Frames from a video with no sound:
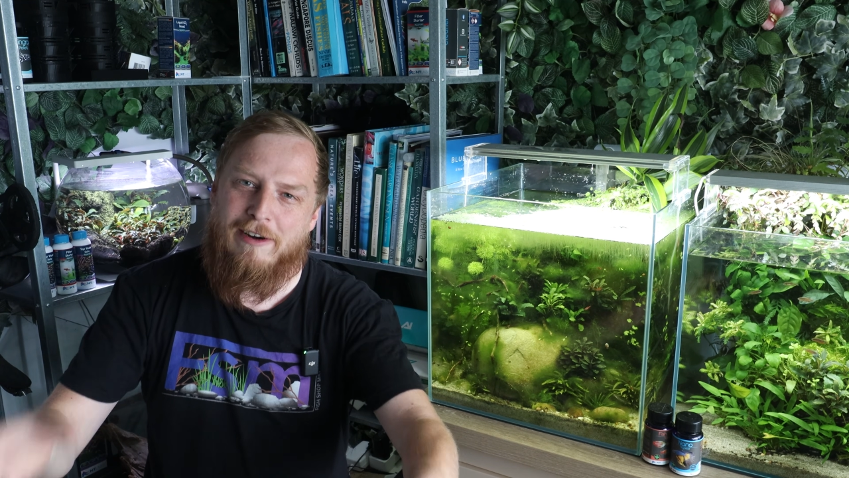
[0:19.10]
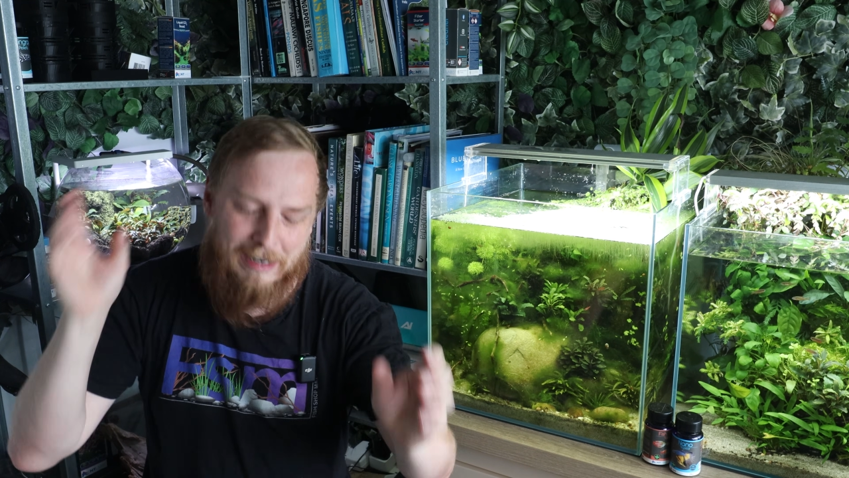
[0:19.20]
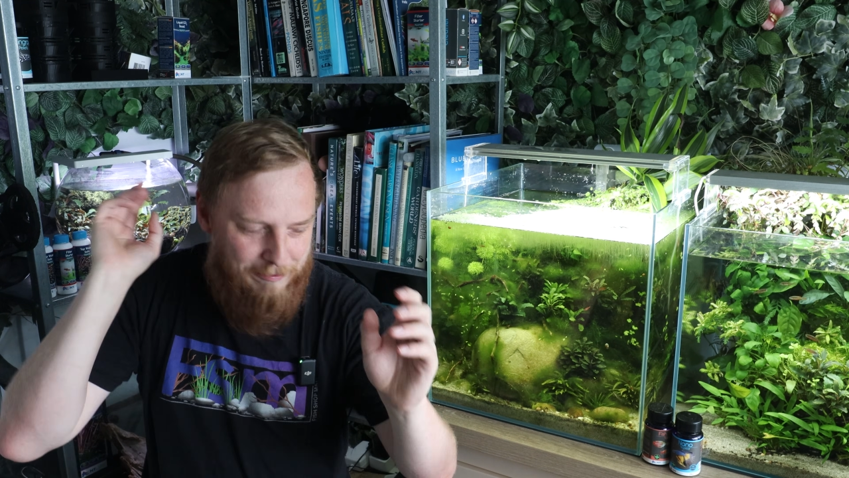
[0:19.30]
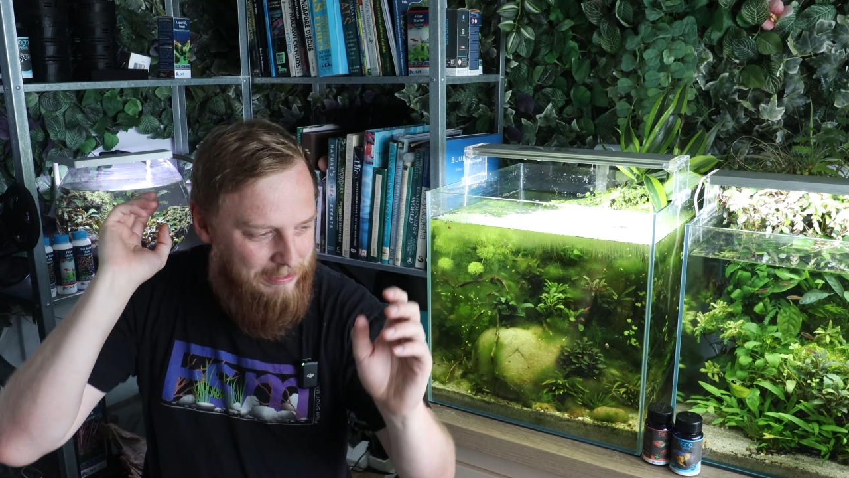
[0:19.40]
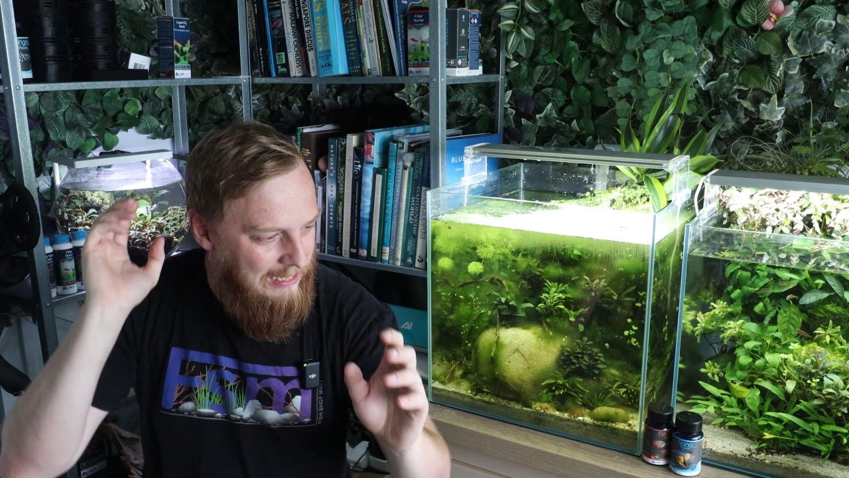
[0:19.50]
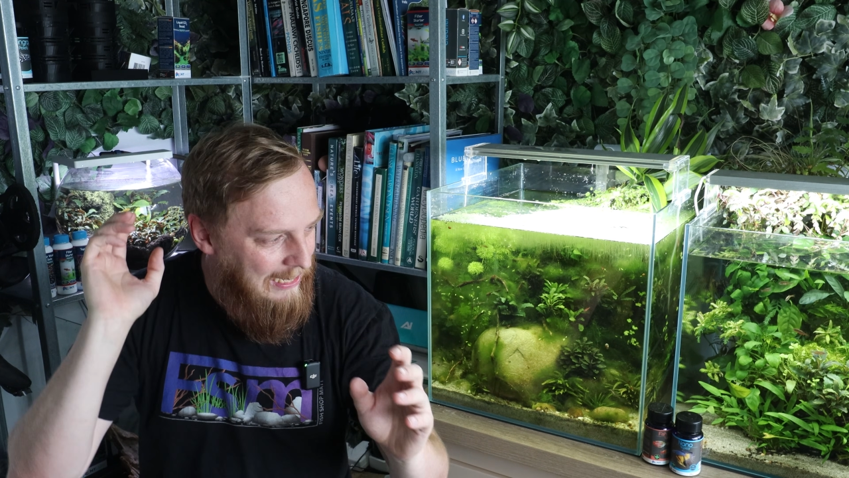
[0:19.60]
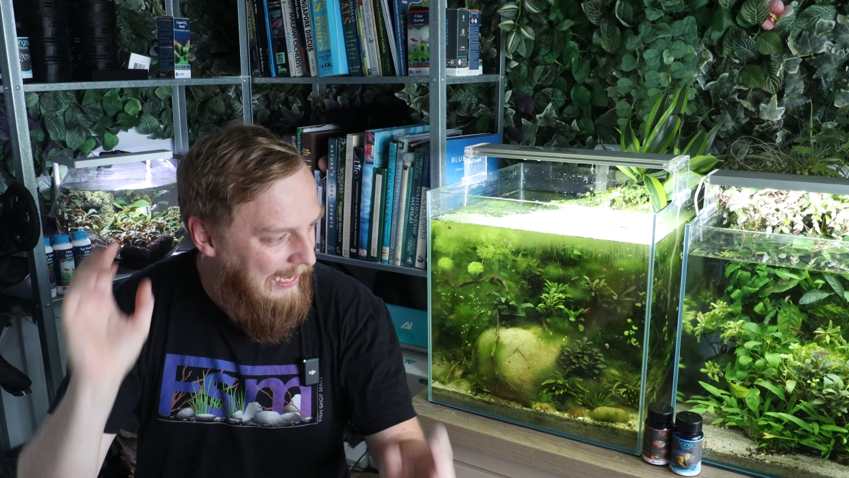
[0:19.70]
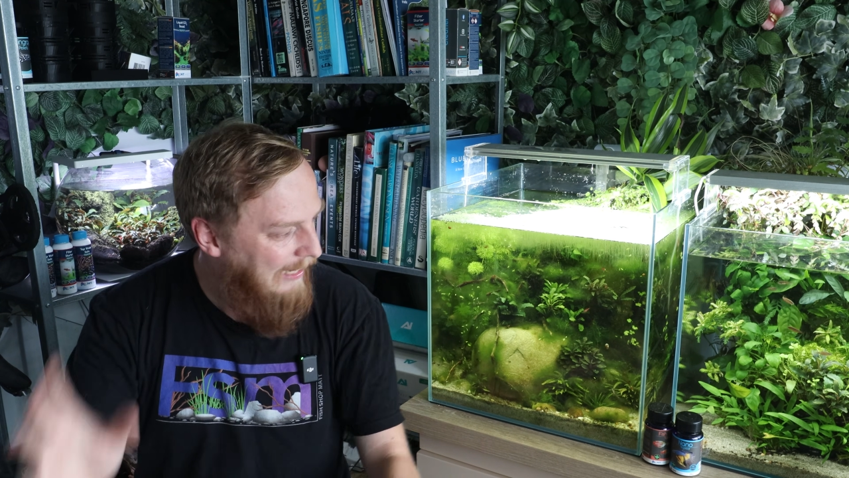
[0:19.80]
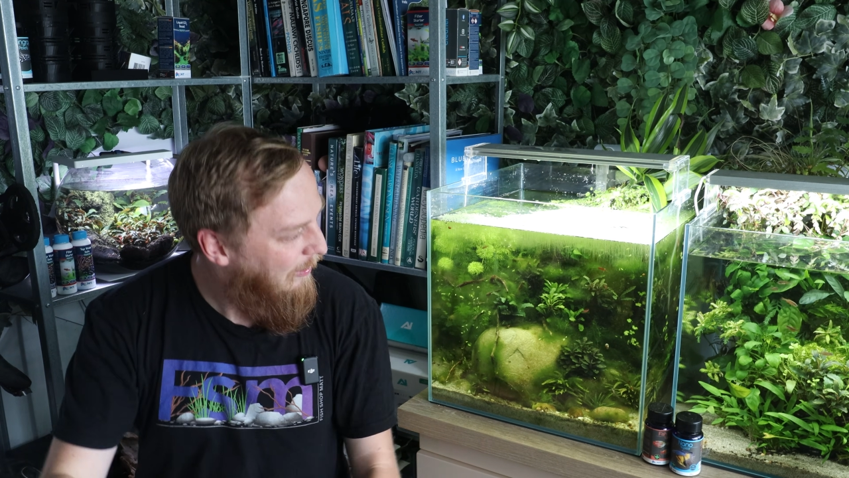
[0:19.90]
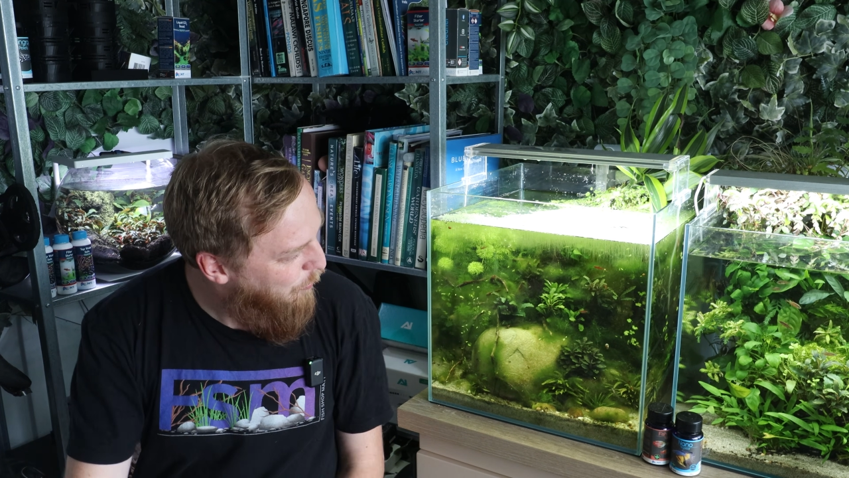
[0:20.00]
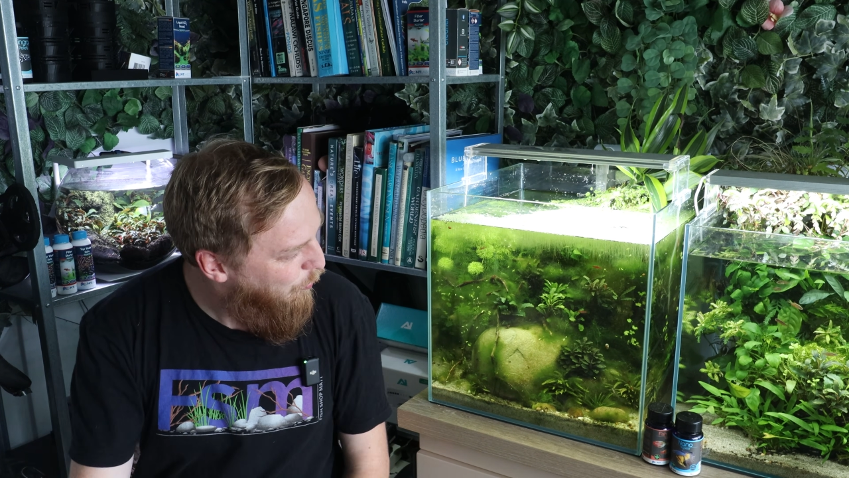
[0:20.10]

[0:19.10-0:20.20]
that around, and I